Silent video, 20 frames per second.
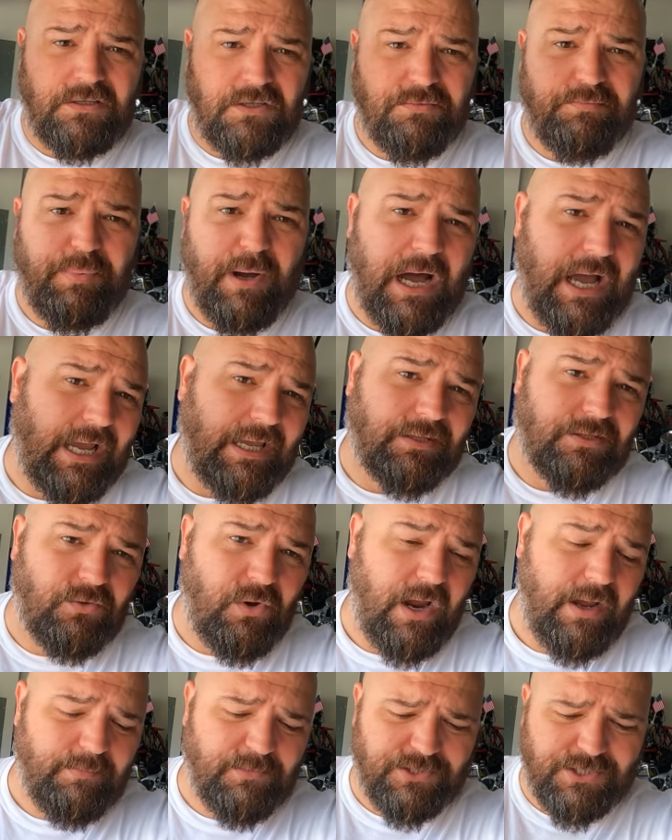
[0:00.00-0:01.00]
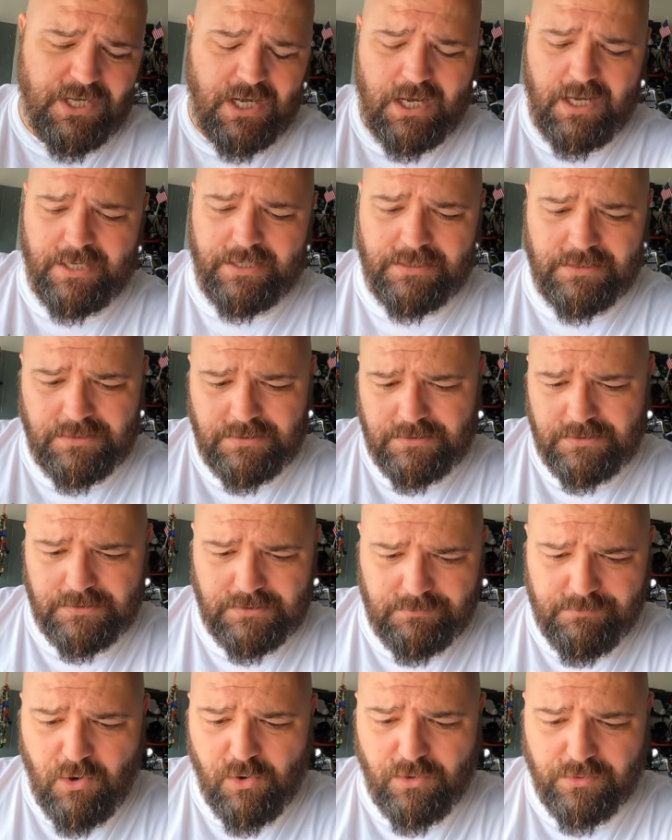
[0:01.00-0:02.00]
You buy it through Amazon,
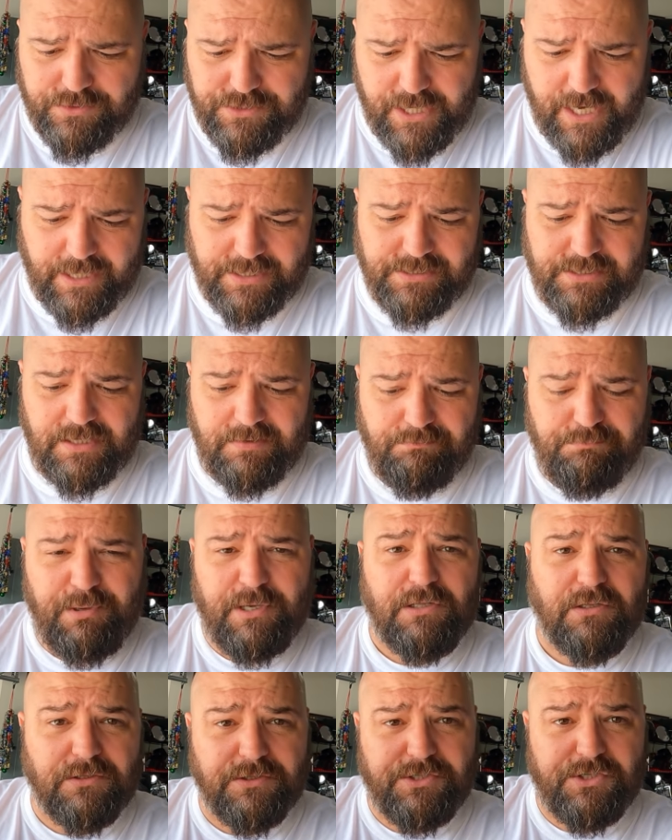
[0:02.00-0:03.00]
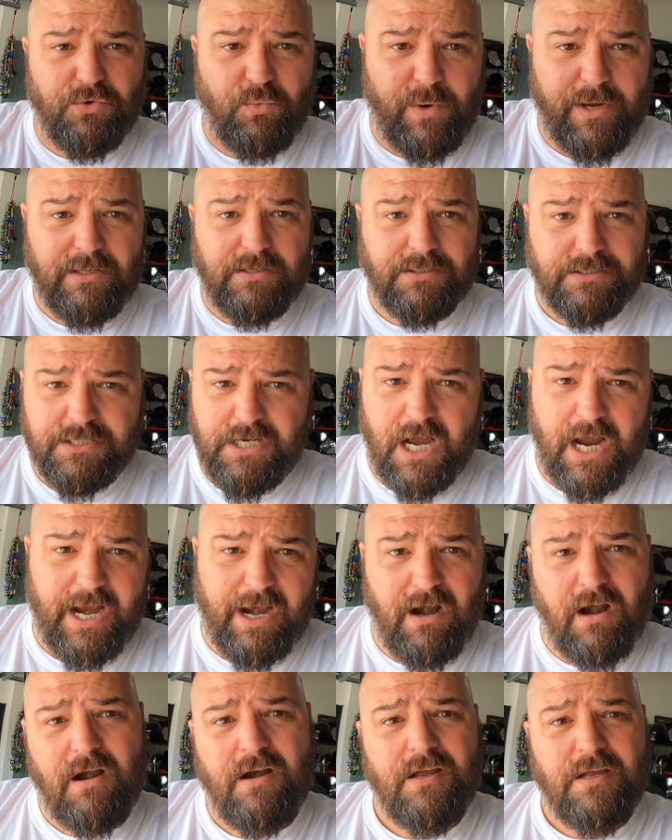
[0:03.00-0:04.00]
Mototex then builds the wheel and
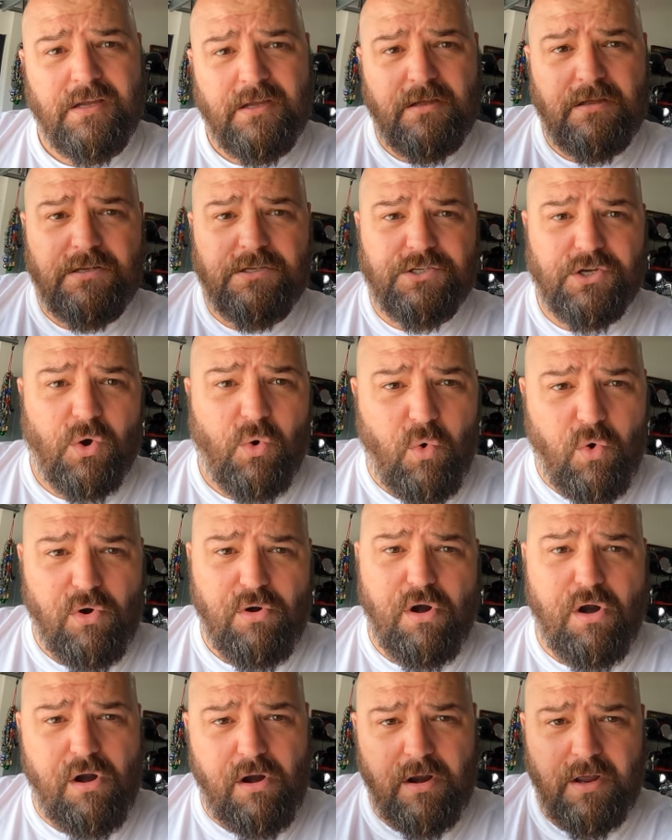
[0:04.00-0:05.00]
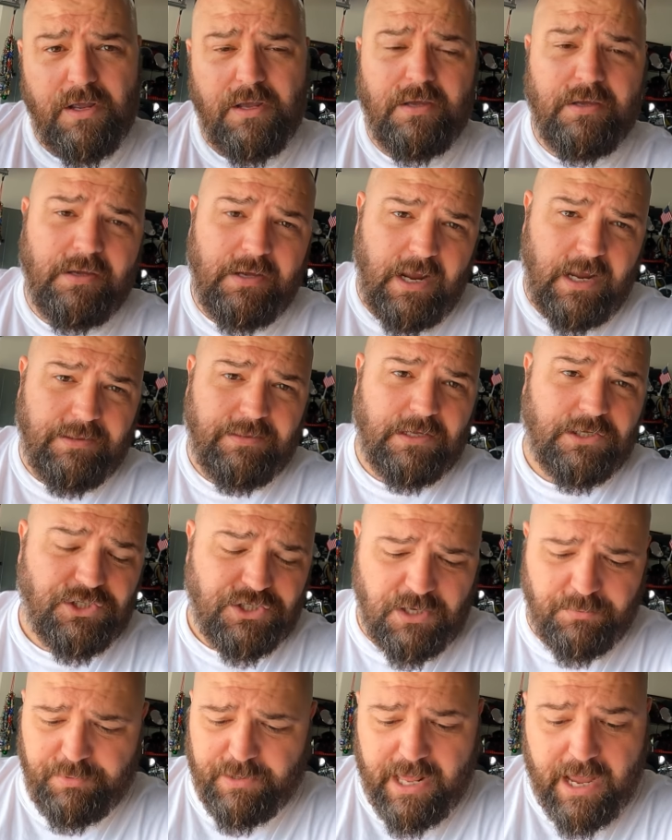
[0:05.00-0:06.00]
tire to order and they
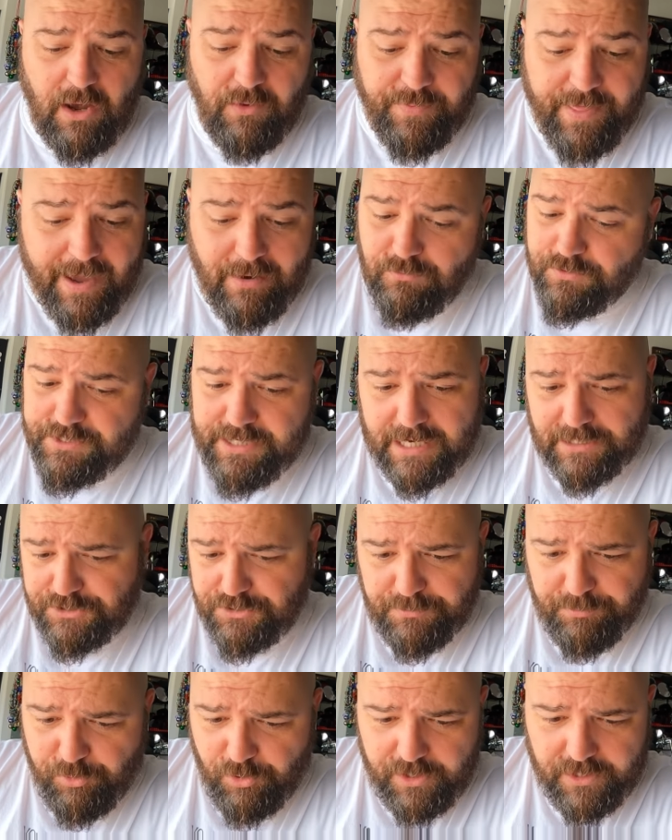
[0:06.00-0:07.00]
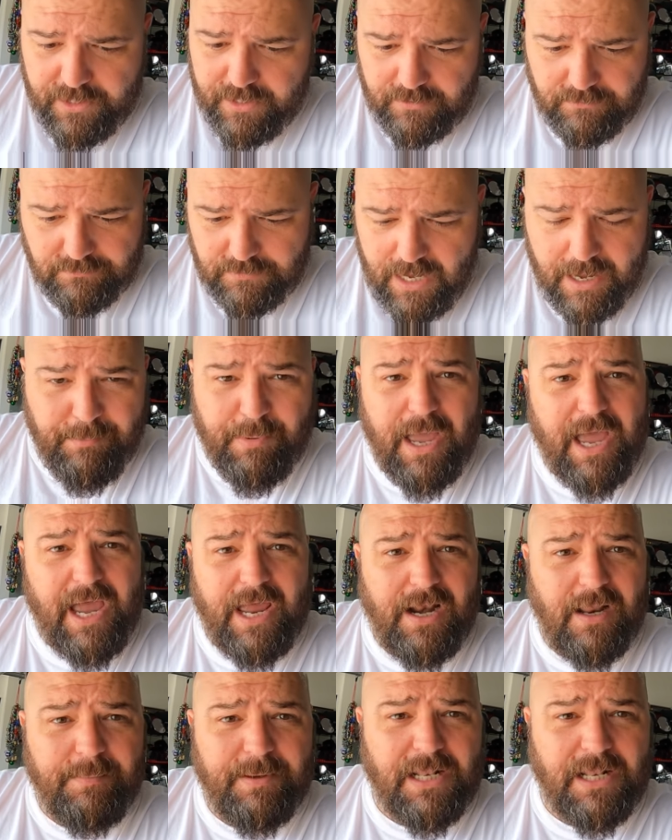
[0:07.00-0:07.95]
ship it out. That was actually pretty, not bad.